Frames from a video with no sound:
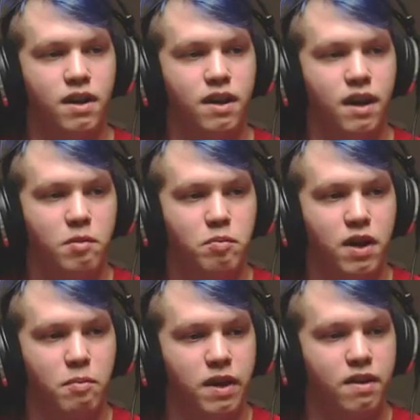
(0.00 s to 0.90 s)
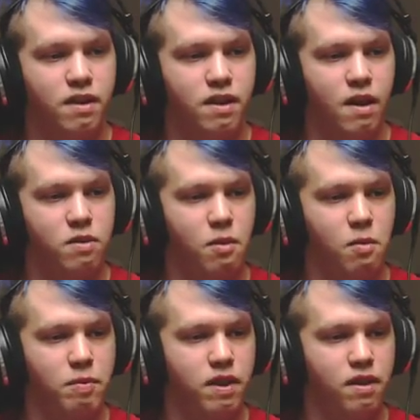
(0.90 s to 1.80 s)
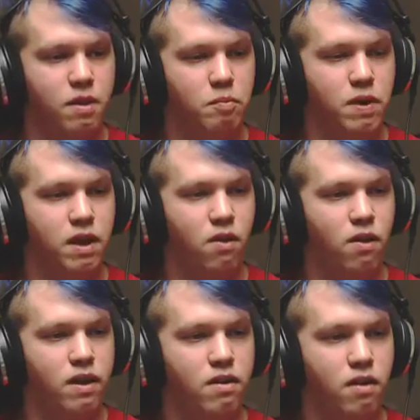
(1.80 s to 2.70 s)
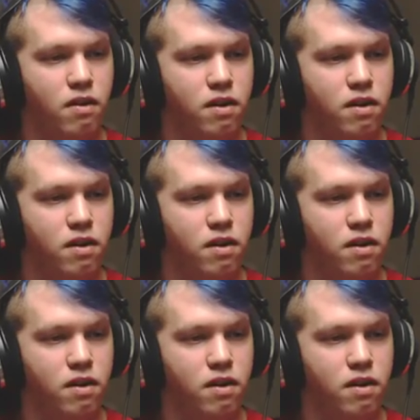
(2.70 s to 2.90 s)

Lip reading: it yet, but I mean that would be like the be all end all,